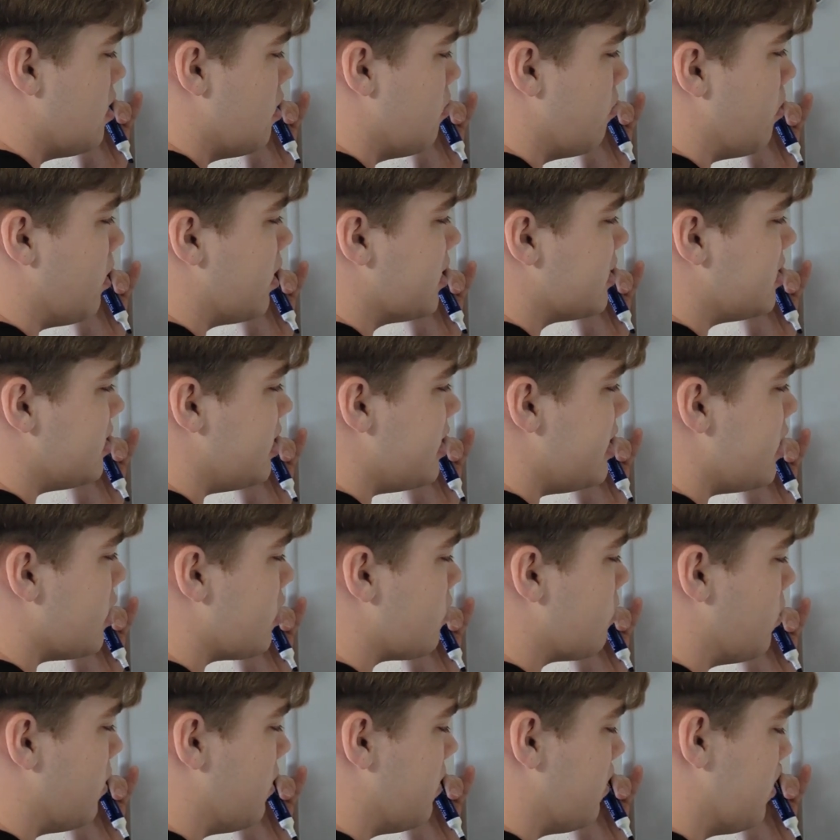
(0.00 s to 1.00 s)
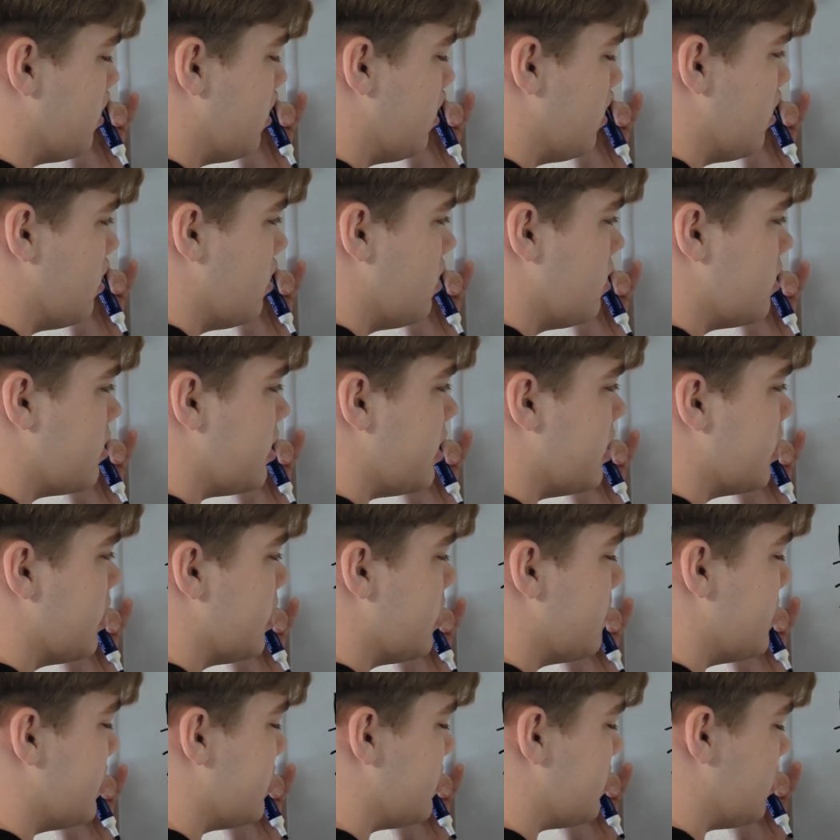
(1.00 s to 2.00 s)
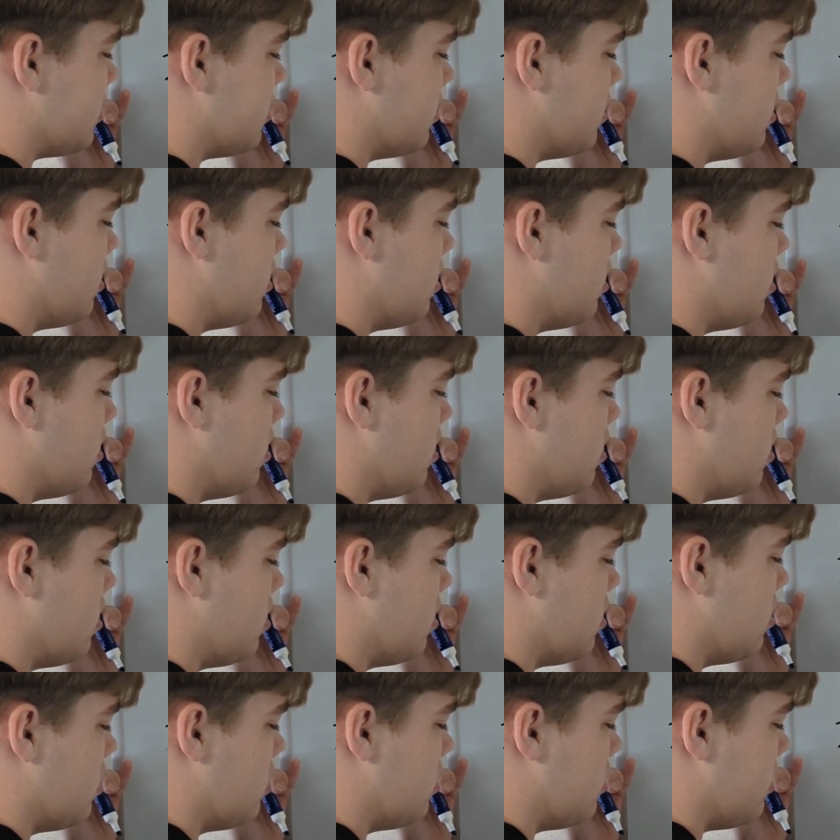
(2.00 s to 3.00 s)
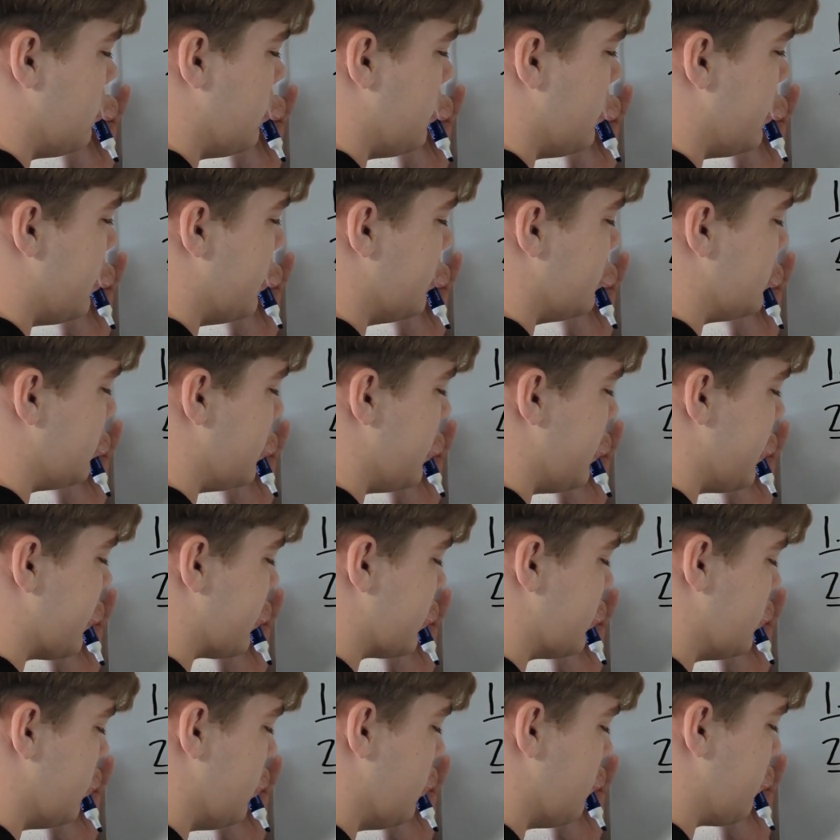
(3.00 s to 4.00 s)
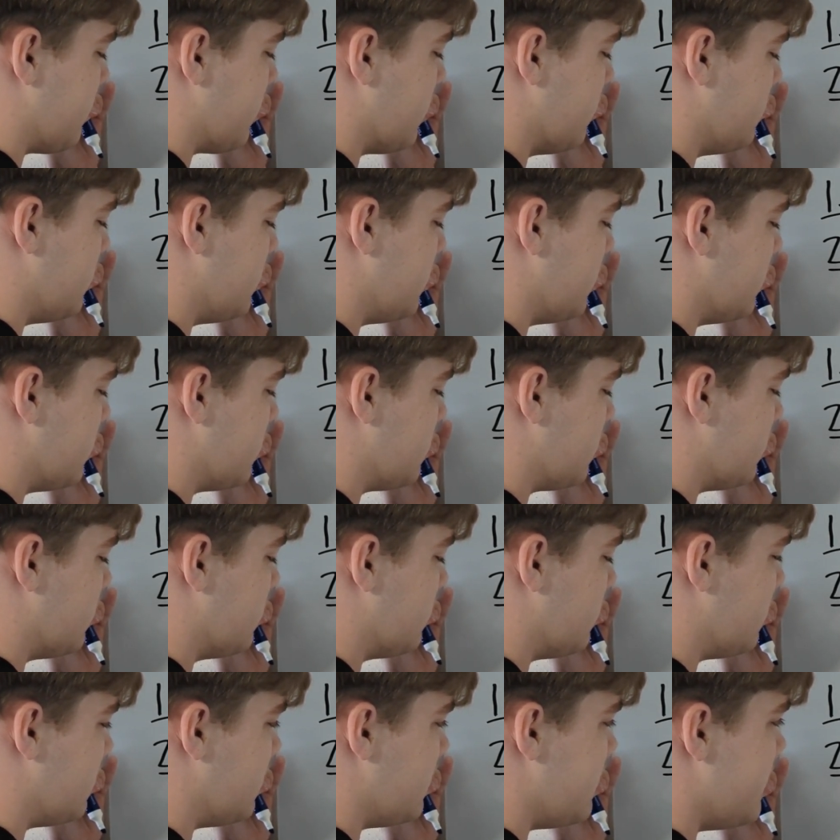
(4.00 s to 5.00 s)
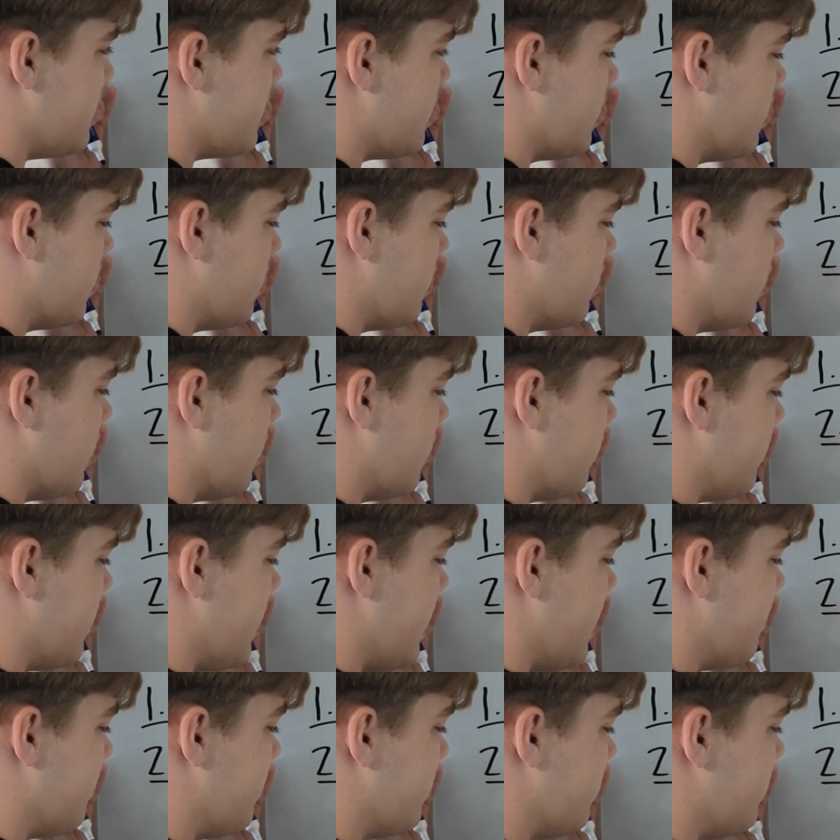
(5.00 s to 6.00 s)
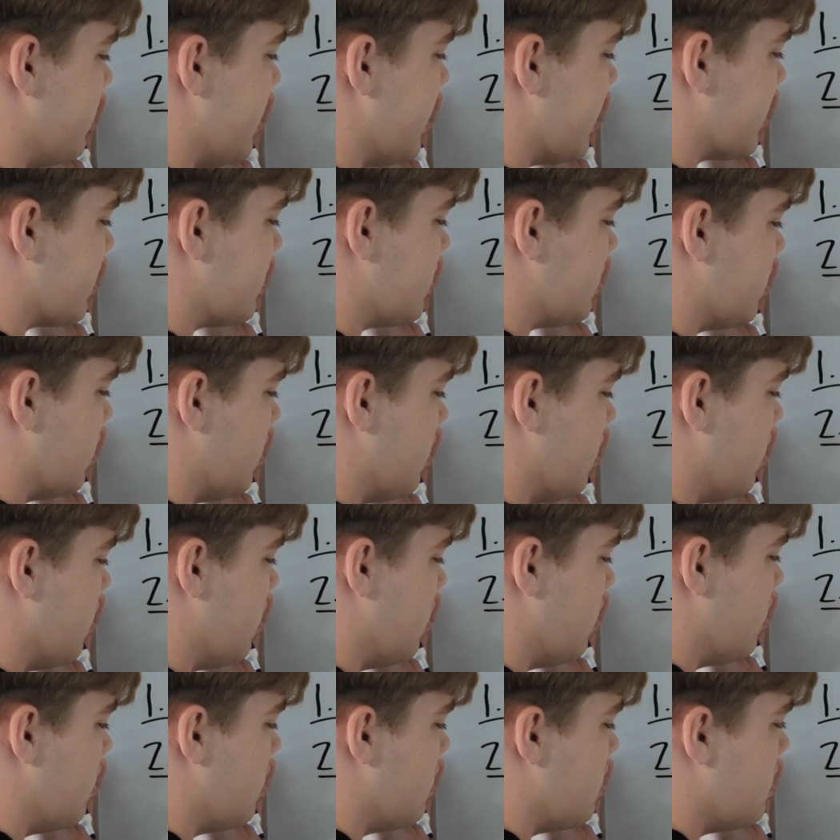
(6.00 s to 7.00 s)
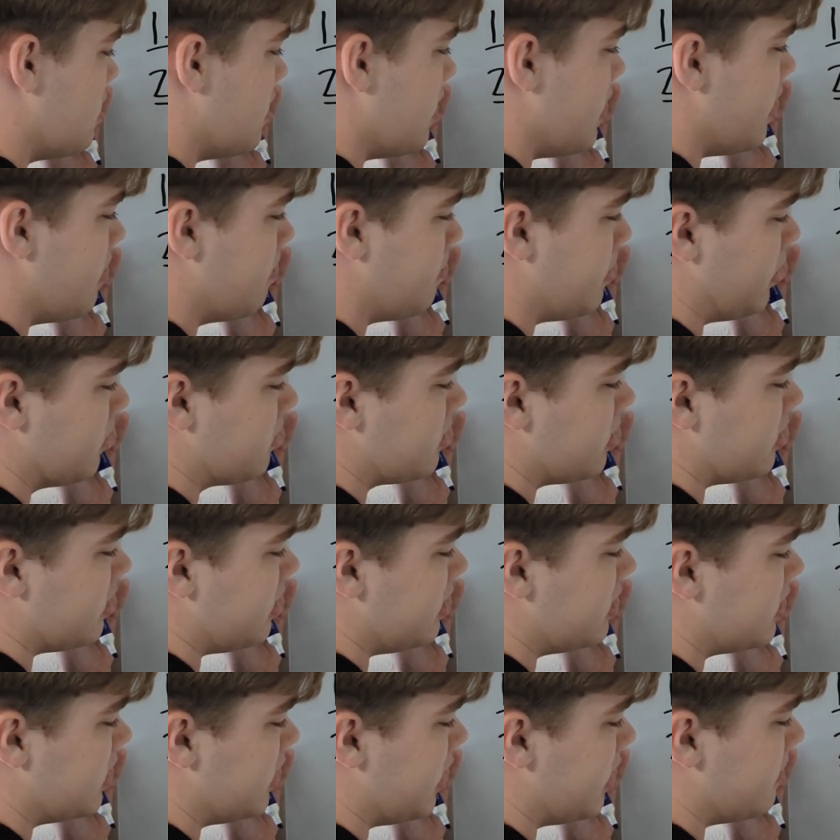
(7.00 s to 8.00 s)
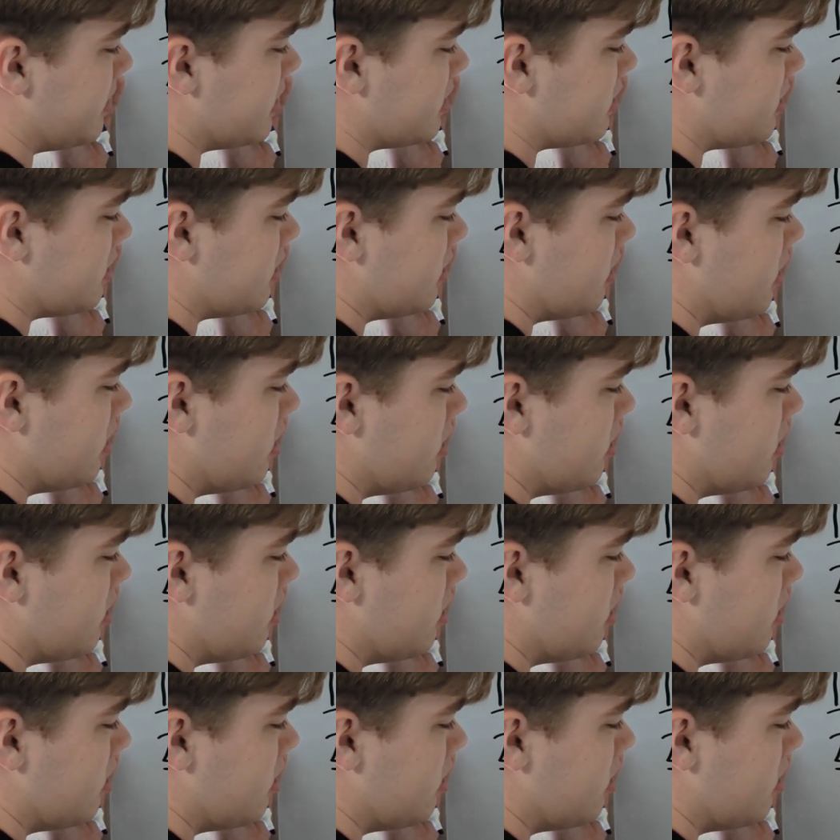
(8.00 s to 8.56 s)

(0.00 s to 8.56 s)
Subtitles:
must equal the limit as x approaches c of f of x. And both of these limits